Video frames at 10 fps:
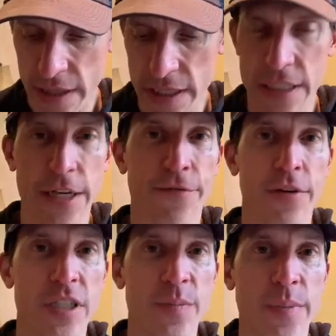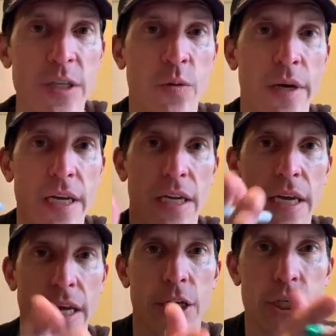the difference between
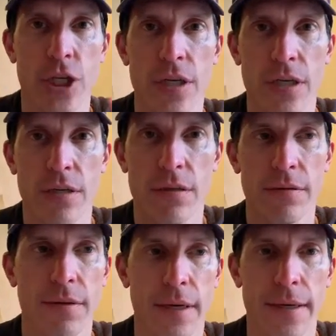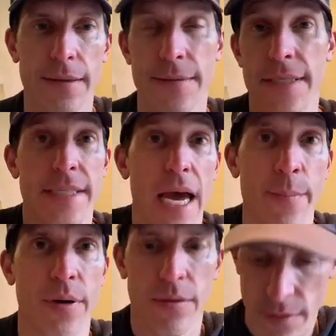each
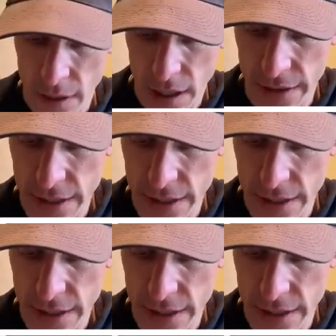step, the